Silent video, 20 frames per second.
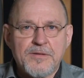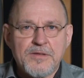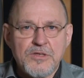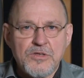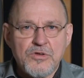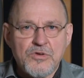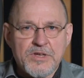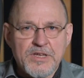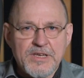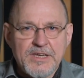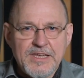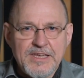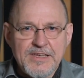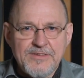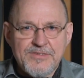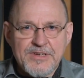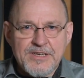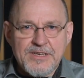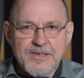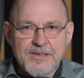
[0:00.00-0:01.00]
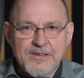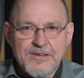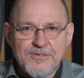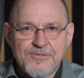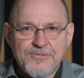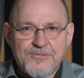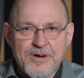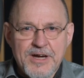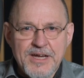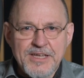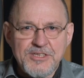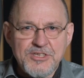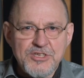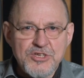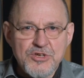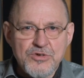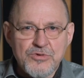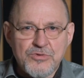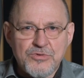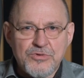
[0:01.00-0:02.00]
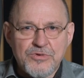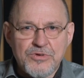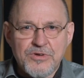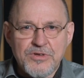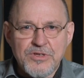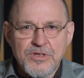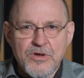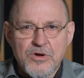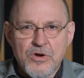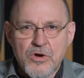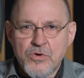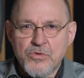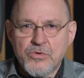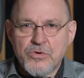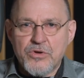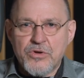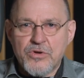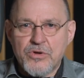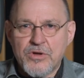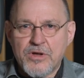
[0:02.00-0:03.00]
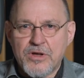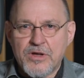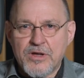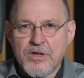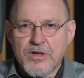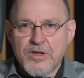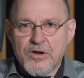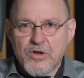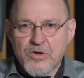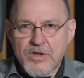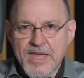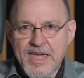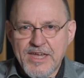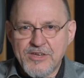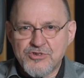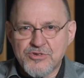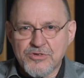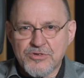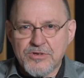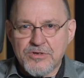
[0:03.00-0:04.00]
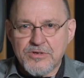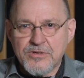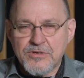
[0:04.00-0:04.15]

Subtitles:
You can even fine-tune your own location